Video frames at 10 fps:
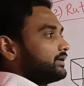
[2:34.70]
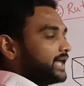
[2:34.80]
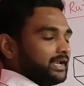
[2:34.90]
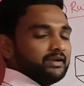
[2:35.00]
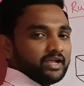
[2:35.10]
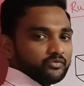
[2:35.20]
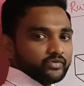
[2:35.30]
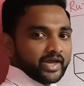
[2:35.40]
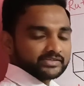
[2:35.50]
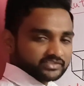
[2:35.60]
daily life
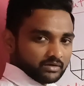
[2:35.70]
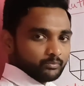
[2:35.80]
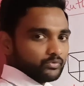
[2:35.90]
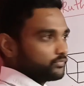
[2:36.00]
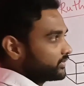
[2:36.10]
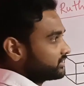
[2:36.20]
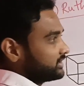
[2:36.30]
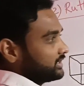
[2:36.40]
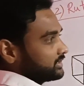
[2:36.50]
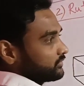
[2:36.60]
example for
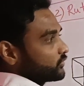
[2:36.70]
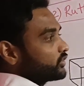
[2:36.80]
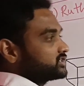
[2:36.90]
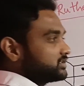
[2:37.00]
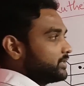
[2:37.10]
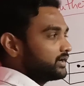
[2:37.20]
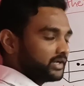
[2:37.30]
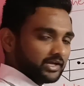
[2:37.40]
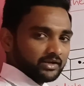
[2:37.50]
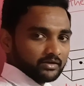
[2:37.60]
the fluorescent
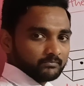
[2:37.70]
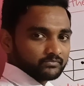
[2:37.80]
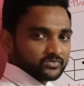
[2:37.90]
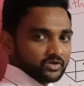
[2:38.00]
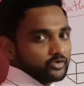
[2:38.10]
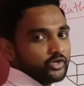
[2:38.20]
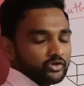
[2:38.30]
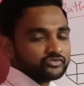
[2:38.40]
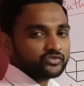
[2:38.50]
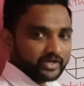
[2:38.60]
material? Do you
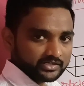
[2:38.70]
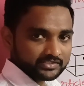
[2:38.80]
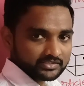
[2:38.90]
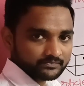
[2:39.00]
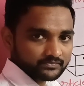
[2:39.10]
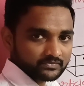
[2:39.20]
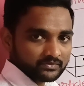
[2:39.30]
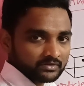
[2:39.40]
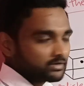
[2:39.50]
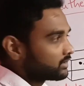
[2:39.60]
know, students?
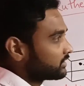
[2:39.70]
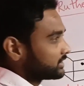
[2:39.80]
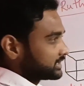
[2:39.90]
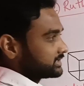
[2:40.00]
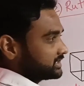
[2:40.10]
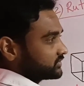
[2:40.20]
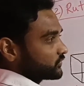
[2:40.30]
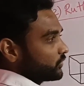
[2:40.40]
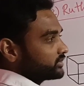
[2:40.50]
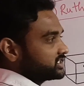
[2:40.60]
This
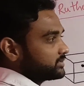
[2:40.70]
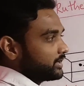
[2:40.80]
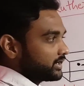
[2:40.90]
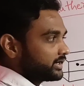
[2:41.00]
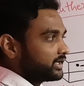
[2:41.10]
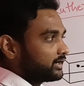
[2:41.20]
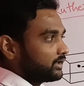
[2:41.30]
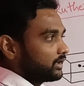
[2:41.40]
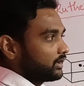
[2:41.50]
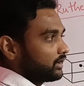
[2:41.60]
fluorescent
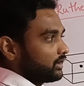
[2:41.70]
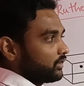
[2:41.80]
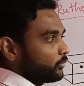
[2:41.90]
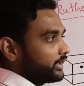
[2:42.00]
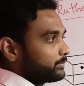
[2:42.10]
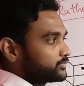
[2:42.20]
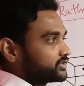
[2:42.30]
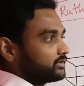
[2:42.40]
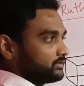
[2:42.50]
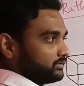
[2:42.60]
material we
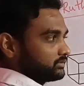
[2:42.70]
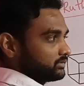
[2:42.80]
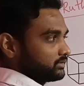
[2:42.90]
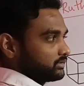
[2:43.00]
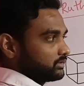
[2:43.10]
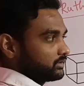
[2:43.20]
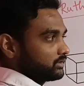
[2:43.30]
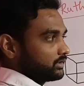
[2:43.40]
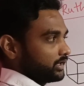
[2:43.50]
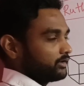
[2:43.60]
observed
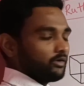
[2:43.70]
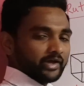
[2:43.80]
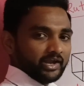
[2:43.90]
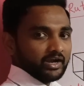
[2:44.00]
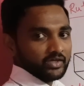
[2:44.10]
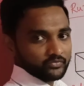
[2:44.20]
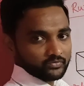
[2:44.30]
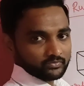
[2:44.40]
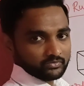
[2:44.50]
in our daily life.